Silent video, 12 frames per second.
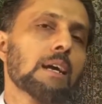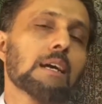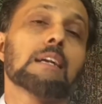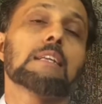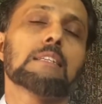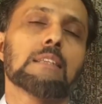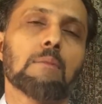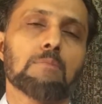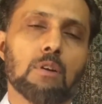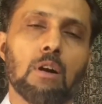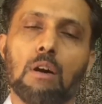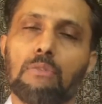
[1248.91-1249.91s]

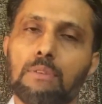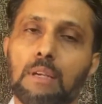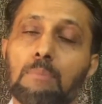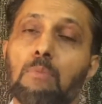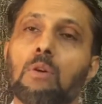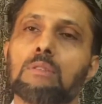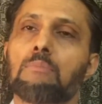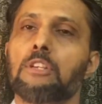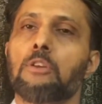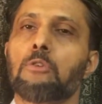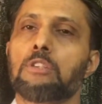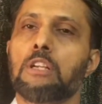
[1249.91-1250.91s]
criticisms of import
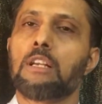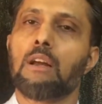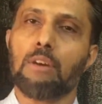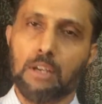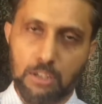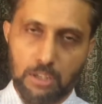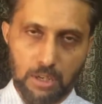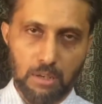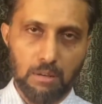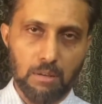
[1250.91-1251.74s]
substitution in our country.